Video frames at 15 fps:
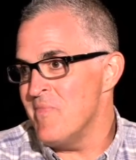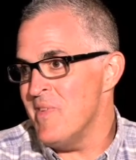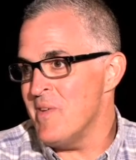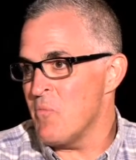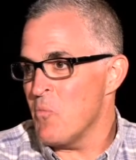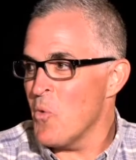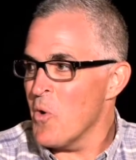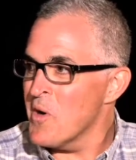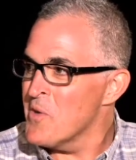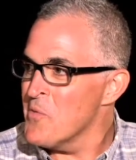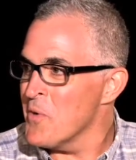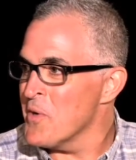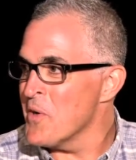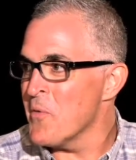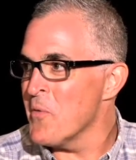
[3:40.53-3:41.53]
it worked
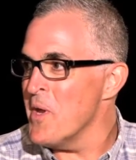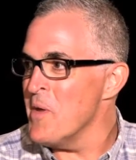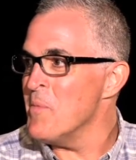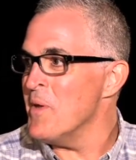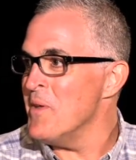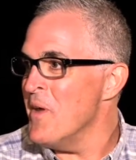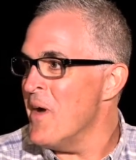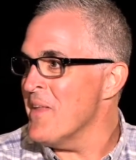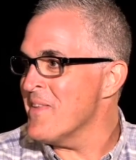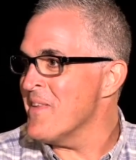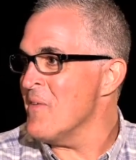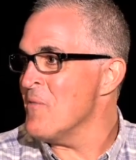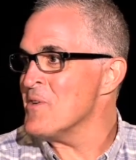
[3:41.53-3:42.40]
to a degree, but it